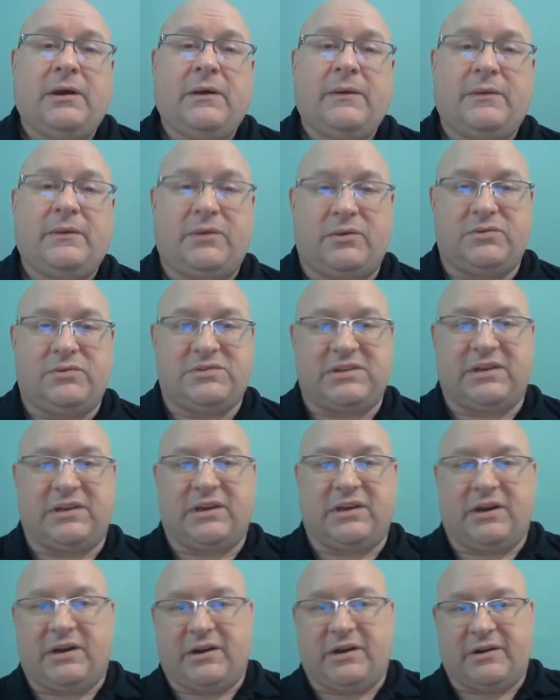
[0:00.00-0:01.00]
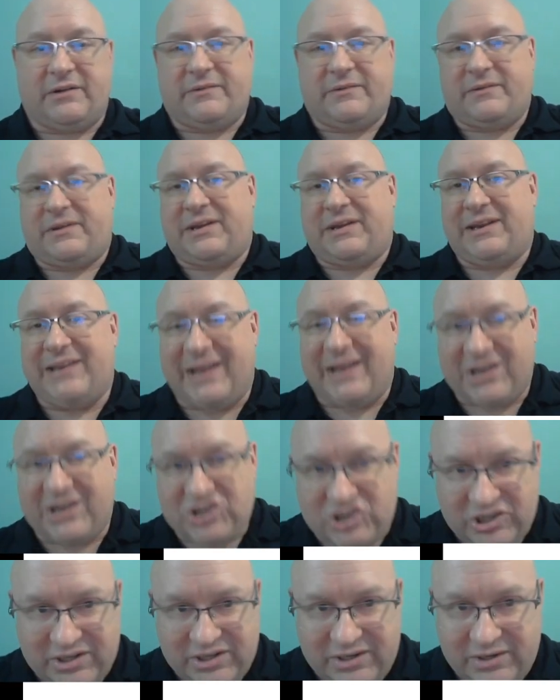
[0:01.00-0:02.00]
using our
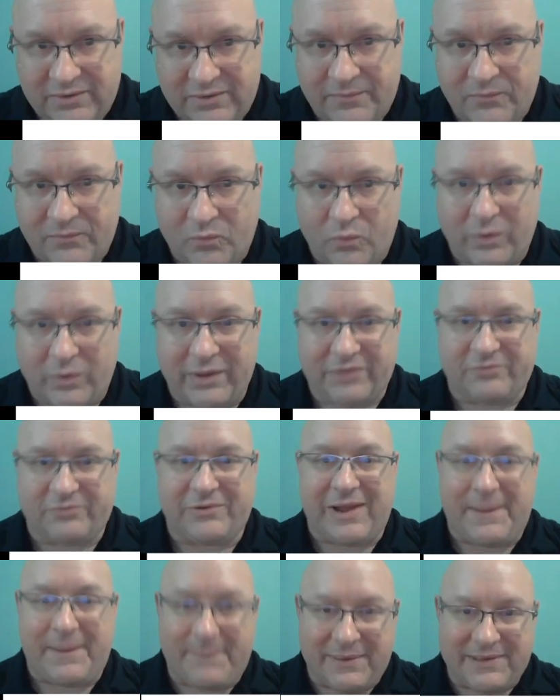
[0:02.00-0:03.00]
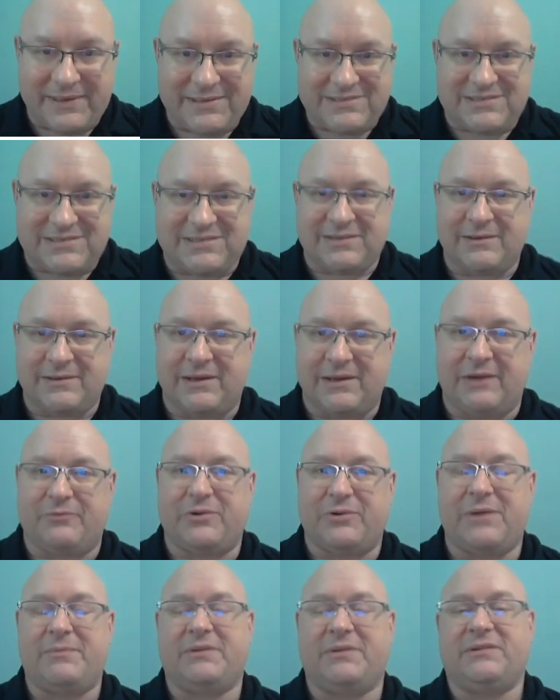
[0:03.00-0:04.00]
connection with Rapids.
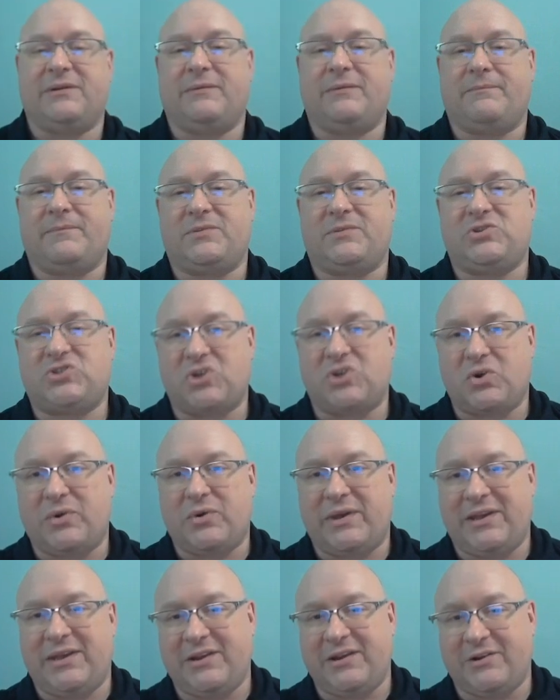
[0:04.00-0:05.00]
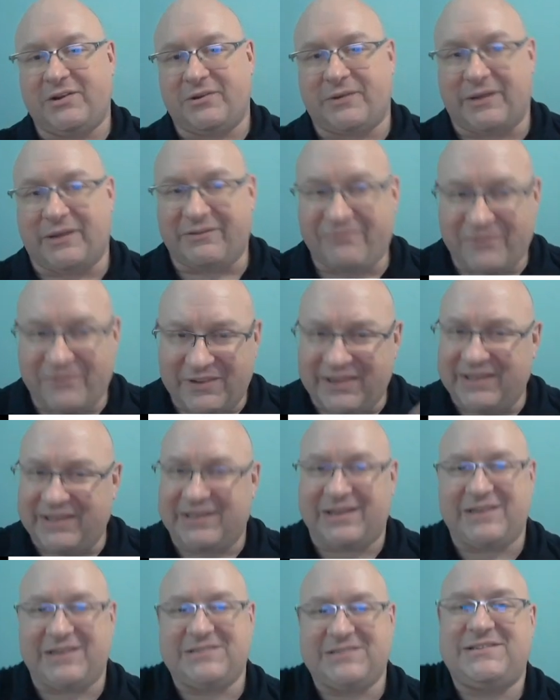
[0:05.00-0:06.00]
We're able to show here a really
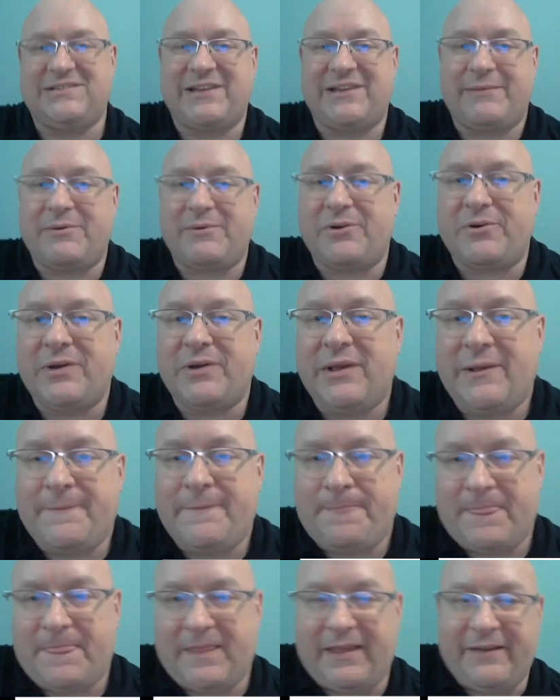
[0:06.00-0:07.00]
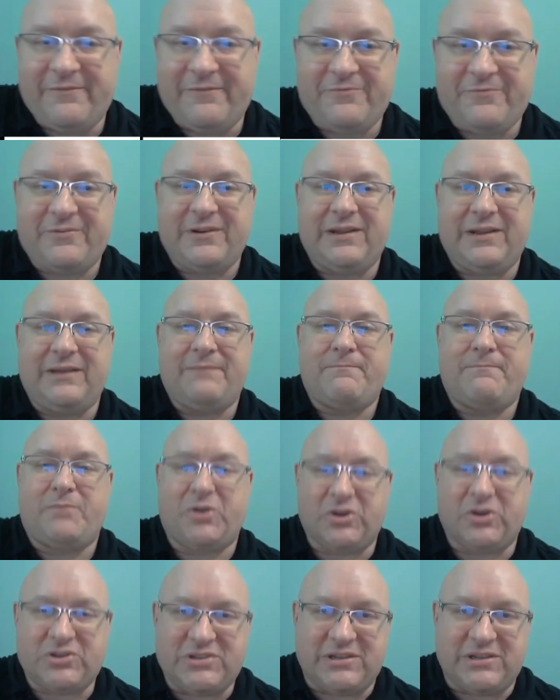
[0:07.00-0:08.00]
nice demo. Every
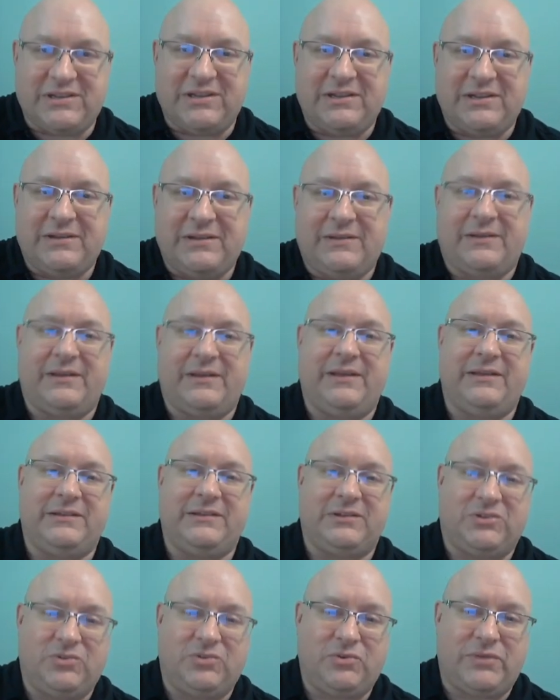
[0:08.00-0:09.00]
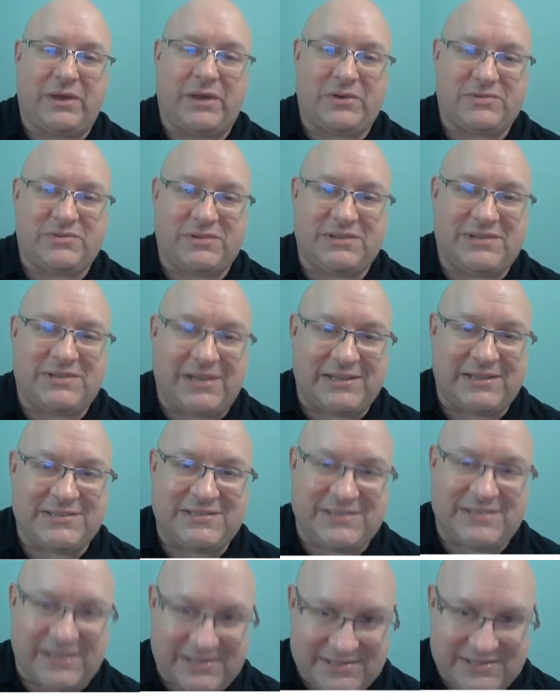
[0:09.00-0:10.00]
person in the 2010
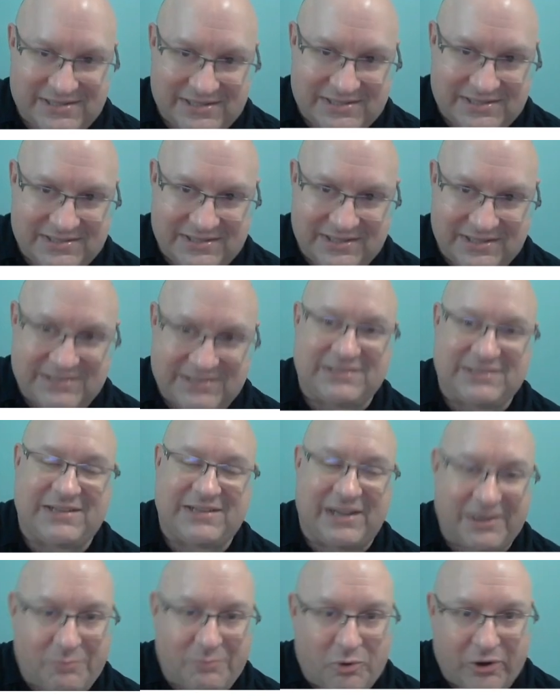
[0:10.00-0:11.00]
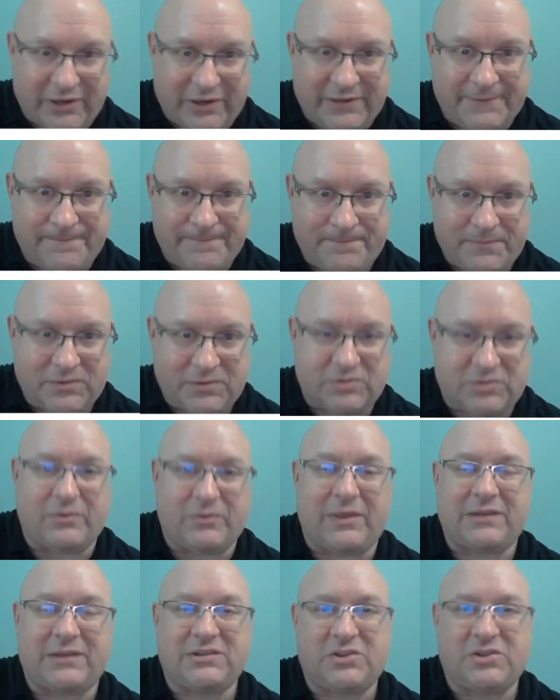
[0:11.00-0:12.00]
census is a data point. So
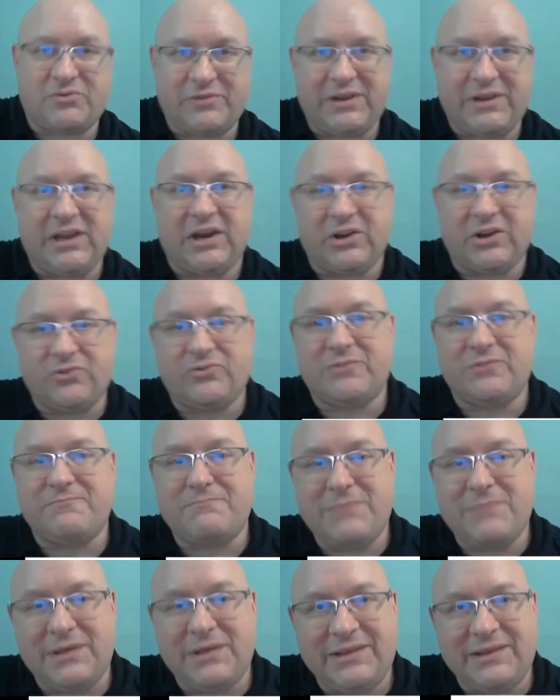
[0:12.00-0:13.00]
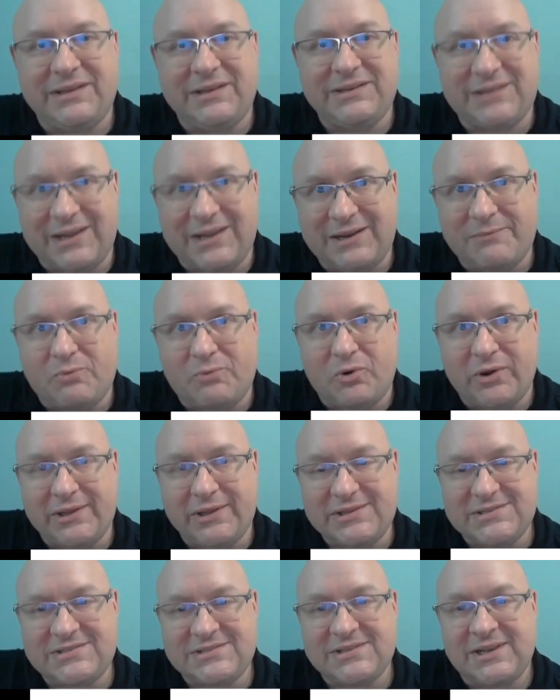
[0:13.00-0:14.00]
that's 300 million data
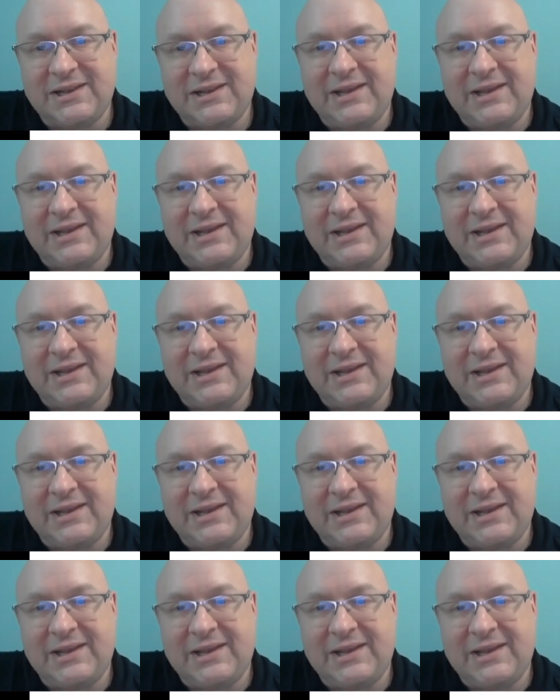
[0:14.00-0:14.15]
points,